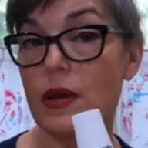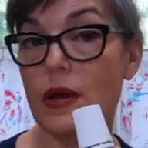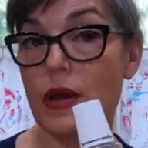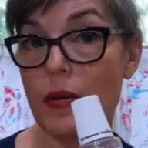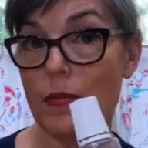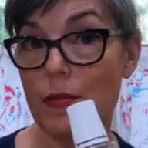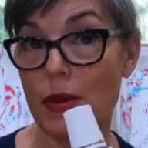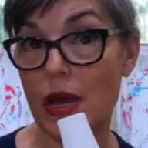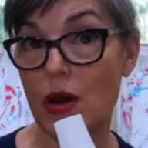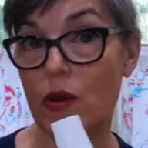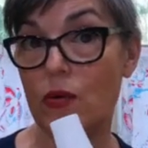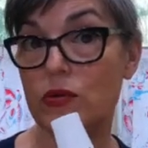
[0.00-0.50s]

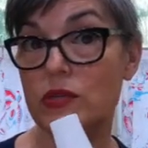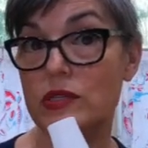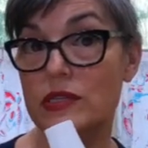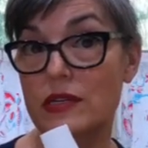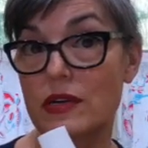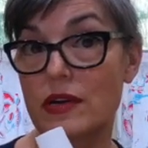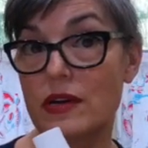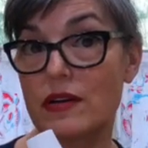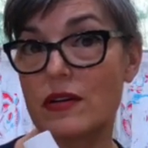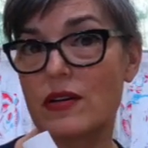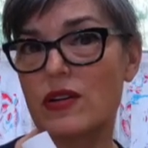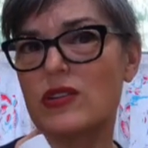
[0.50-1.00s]
amount,
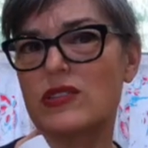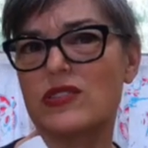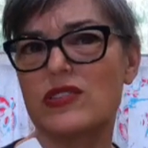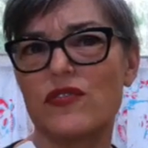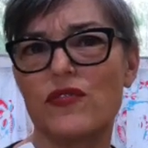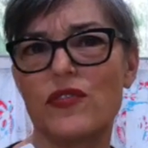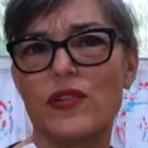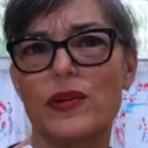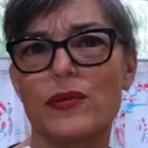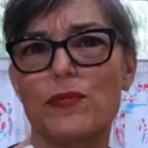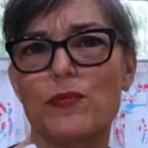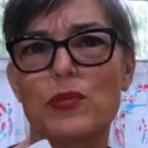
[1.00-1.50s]
a
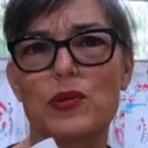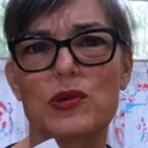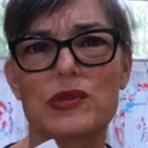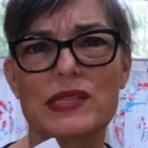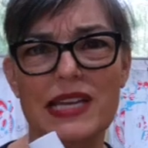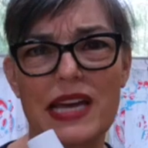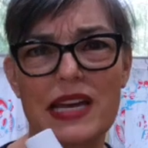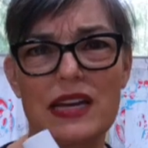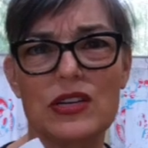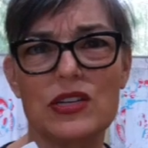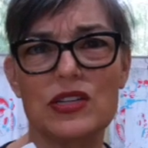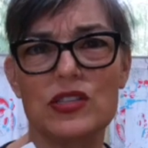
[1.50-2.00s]
different
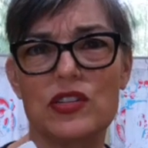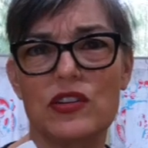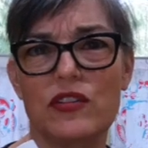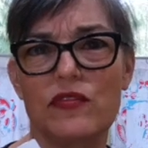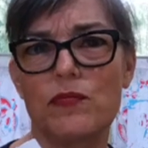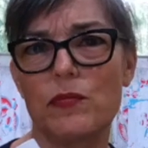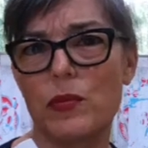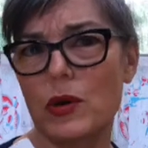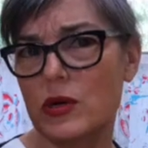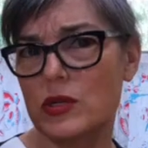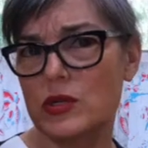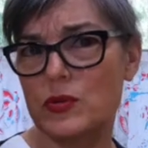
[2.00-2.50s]
percentage
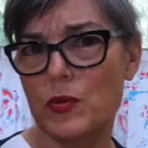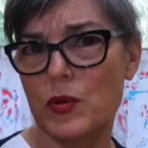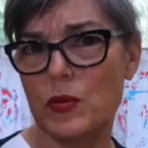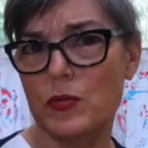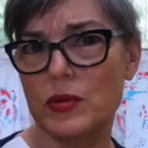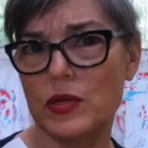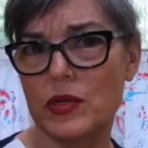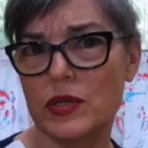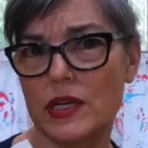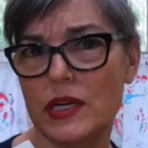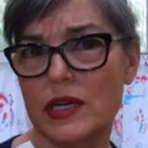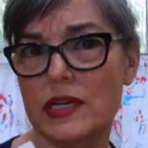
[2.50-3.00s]
of parts per
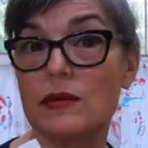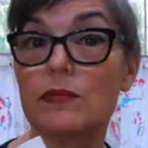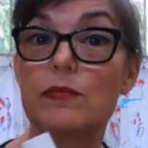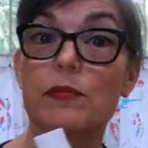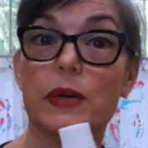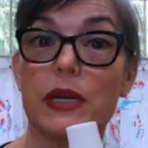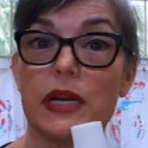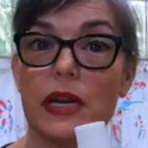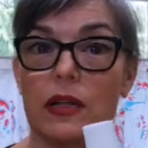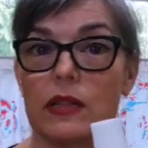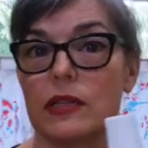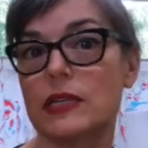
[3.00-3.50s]
million,
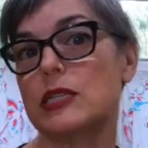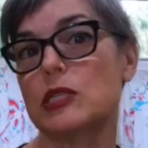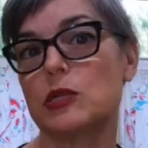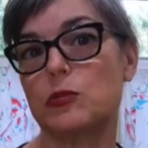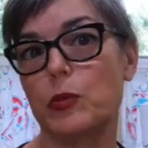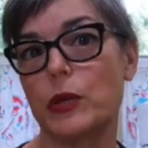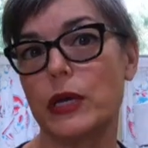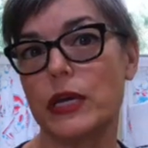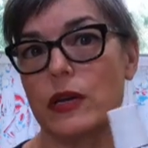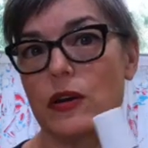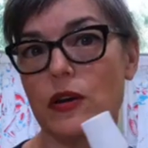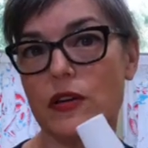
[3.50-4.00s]
but I'll
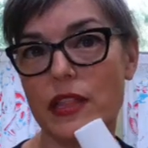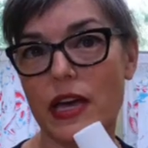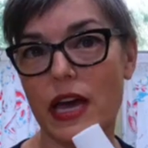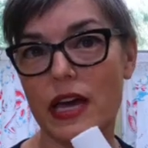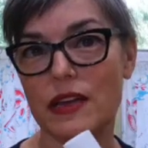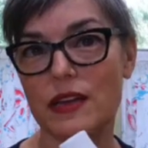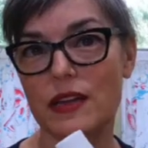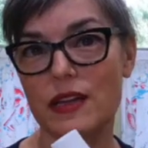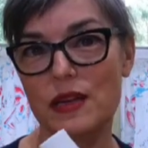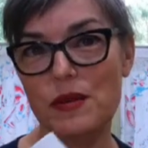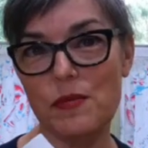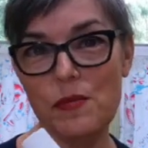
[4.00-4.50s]
explain all
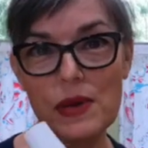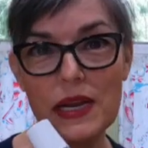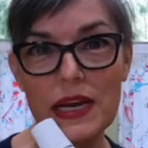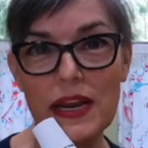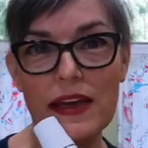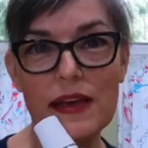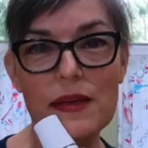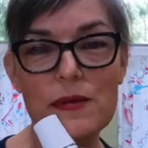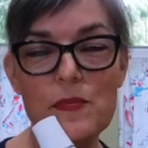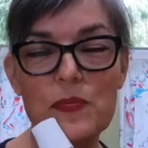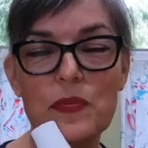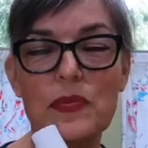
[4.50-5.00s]
that in a
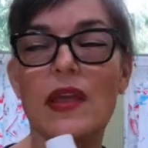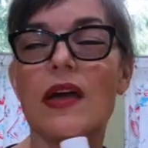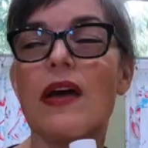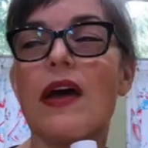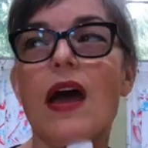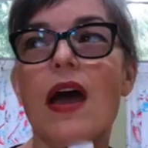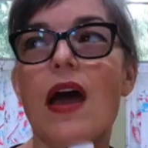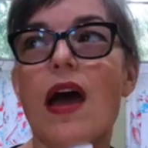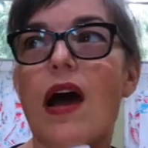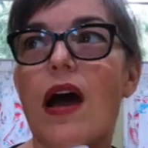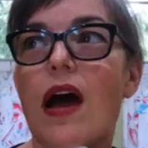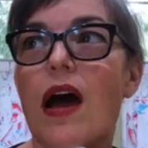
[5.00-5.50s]
minute.
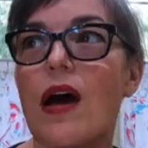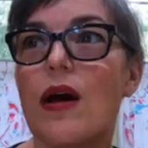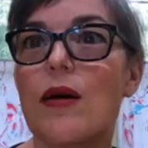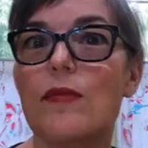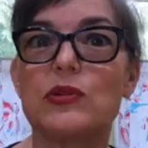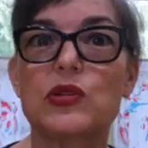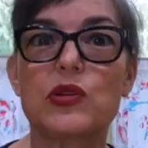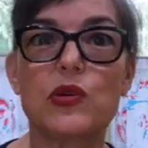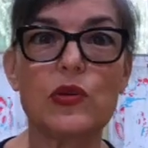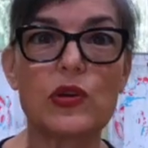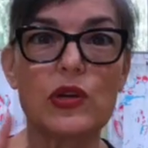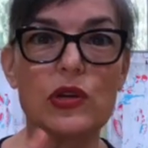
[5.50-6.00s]

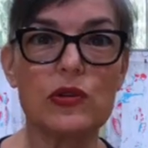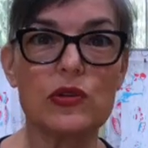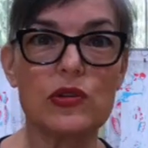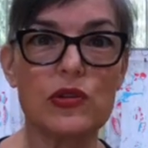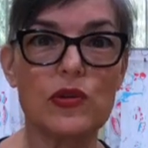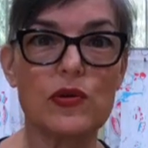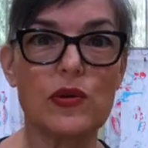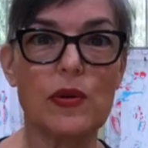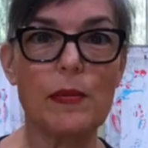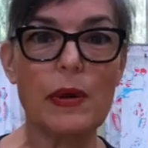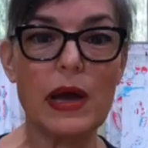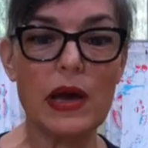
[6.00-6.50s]
So you can
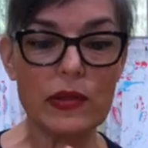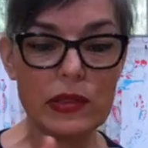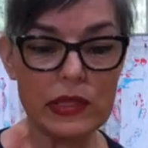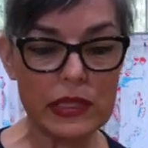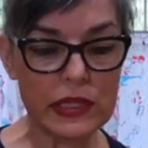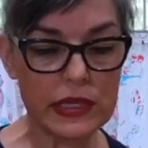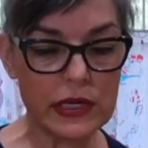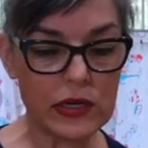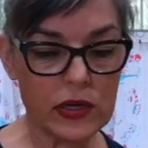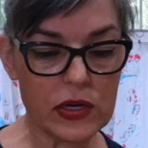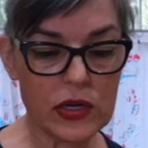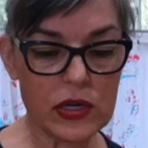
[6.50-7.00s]
do a mouth
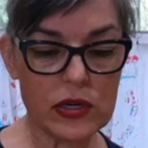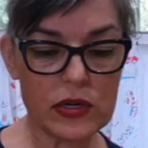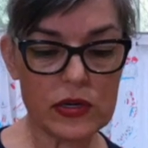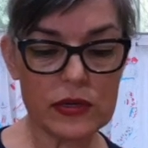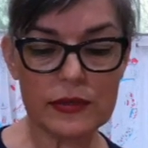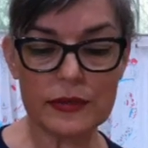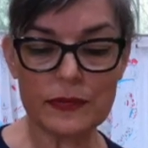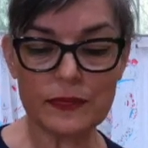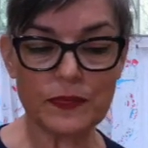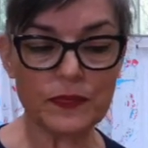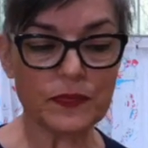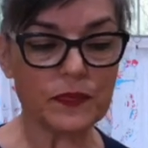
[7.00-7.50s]

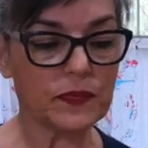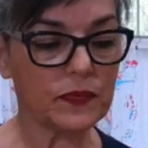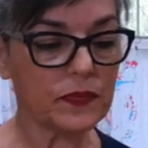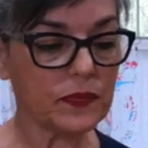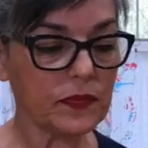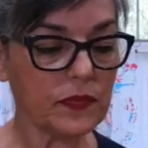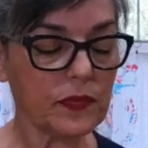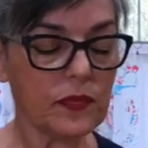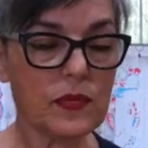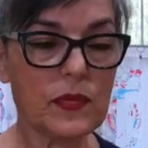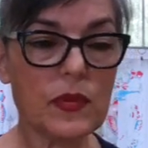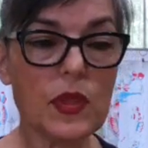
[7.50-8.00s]
cleaner.
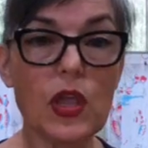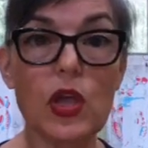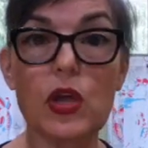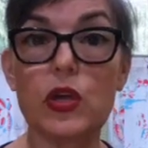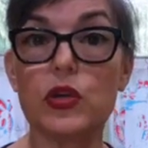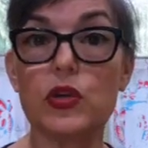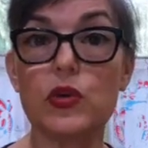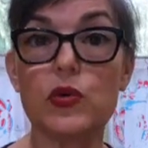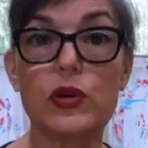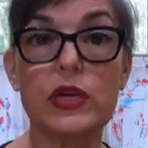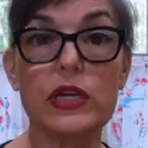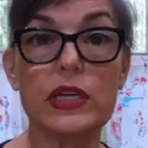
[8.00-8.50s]

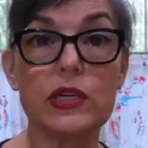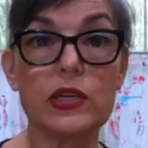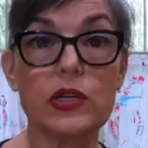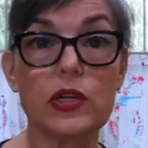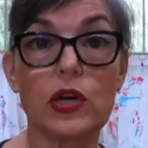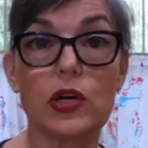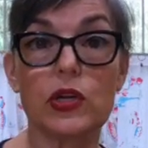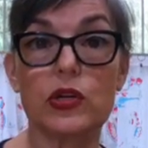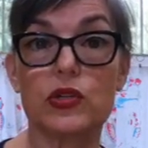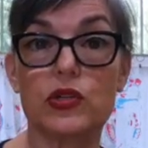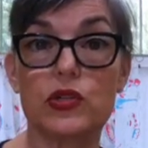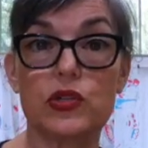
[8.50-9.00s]
You
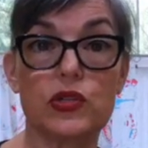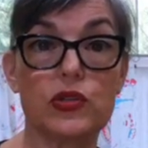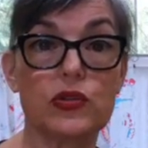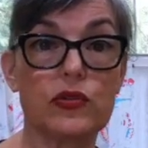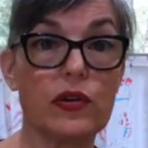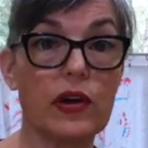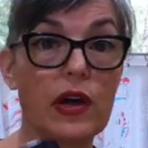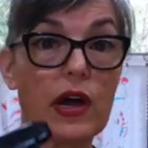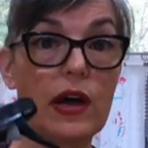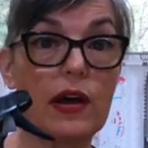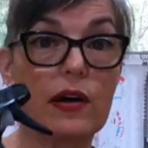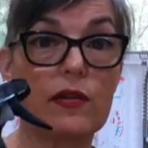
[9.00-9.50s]
can
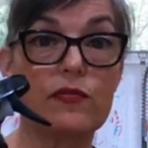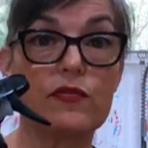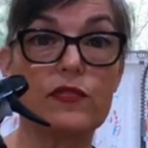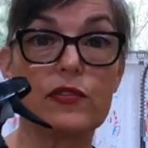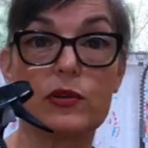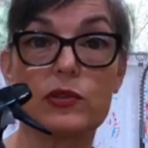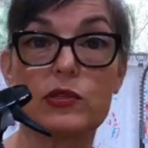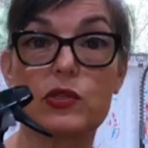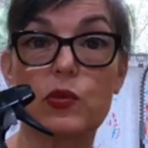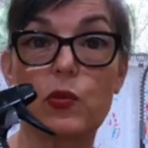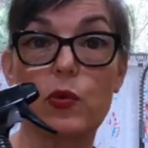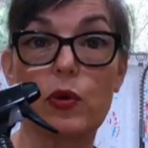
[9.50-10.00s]

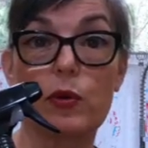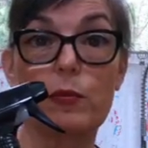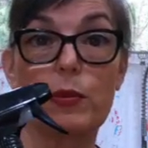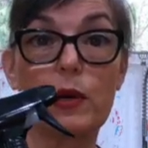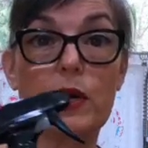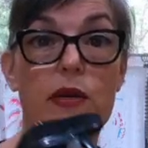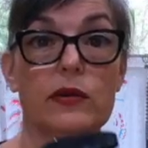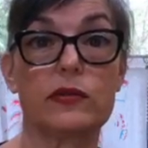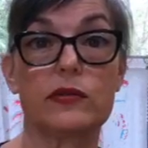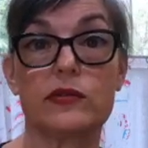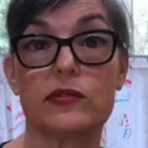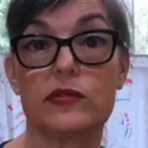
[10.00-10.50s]
fill squirt
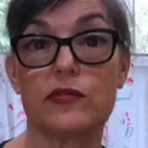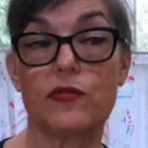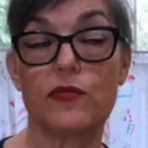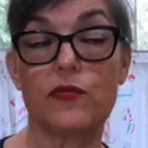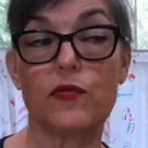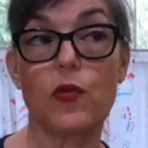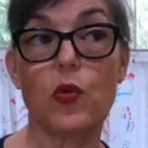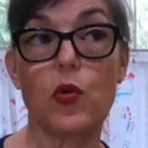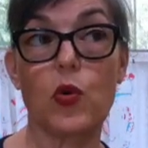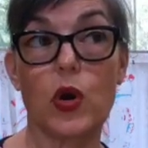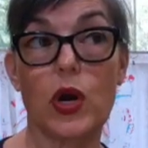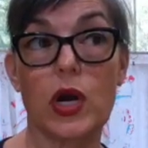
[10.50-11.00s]
bottles
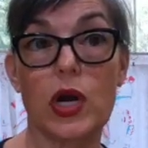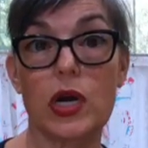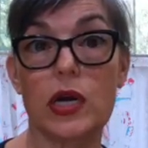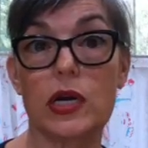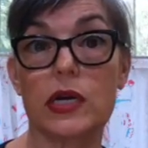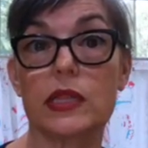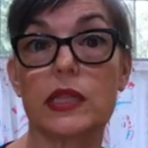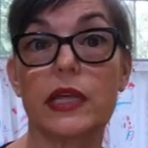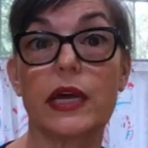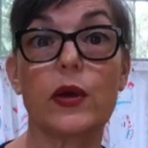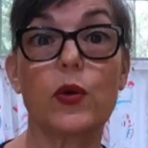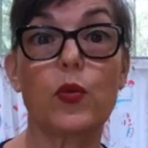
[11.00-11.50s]

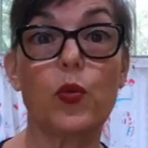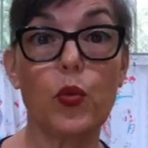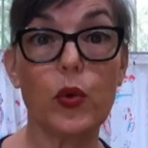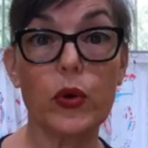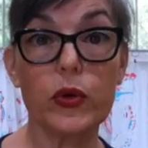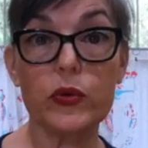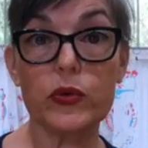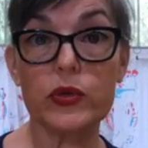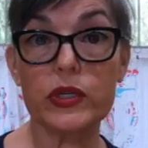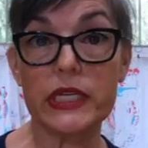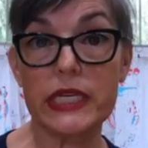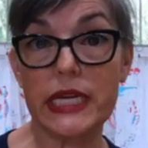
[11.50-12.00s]
for
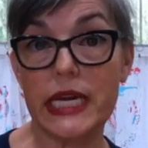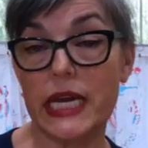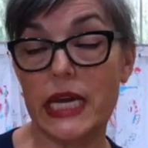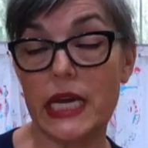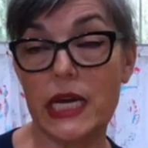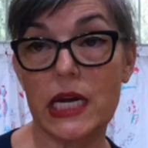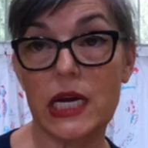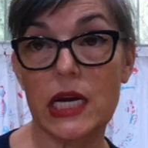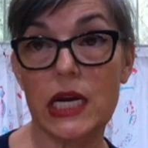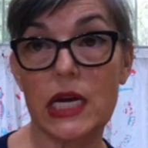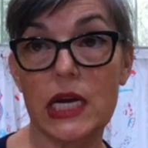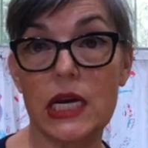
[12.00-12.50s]
wound
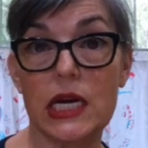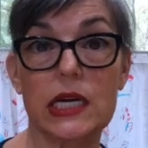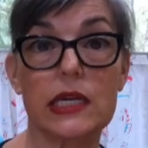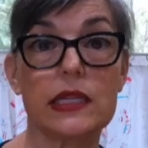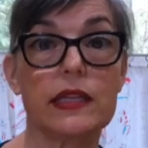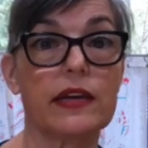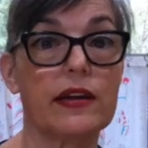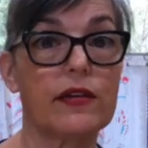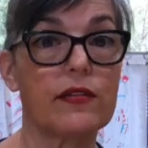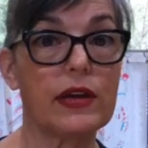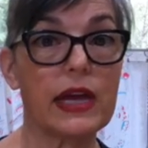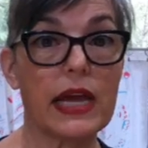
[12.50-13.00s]
care,
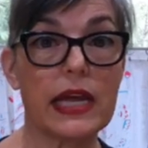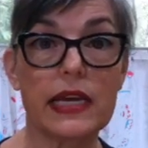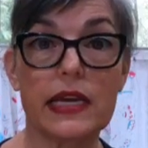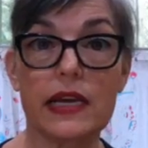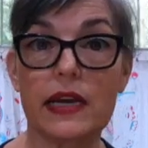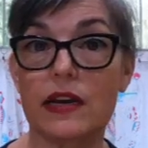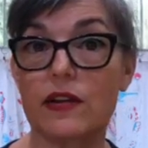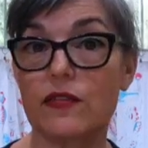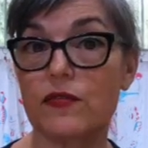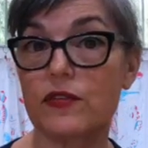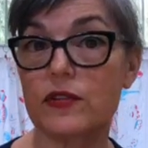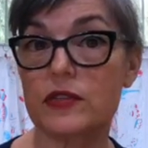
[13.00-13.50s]
any
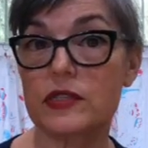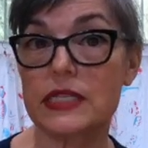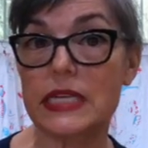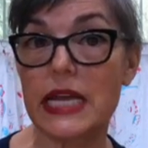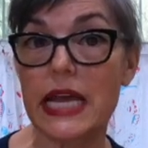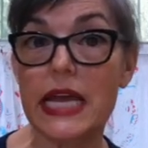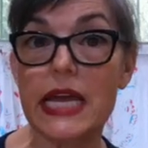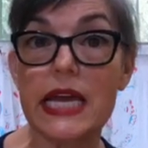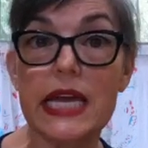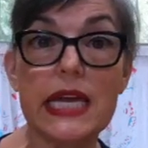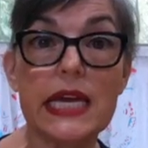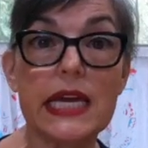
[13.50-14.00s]
kind of first
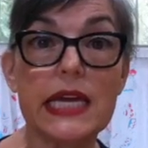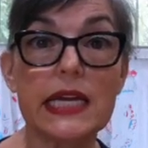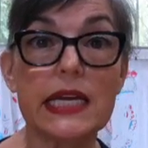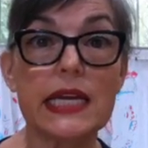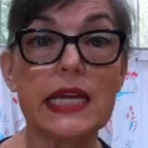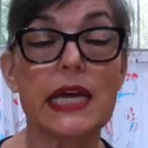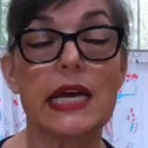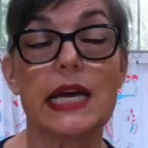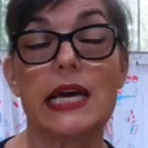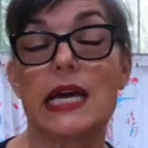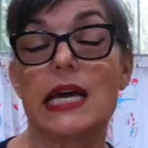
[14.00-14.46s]
aid.